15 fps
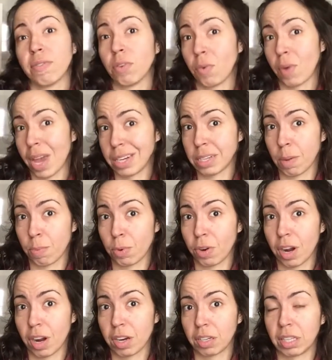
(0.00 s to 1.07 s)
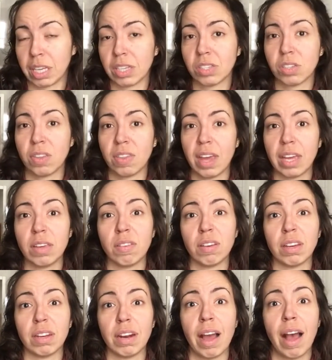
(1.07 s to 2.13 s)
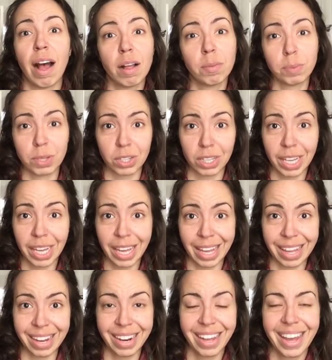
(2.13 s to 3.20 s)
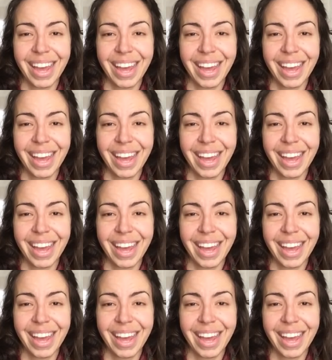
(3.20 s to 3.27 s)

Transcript: away temporarily so that you can help your kid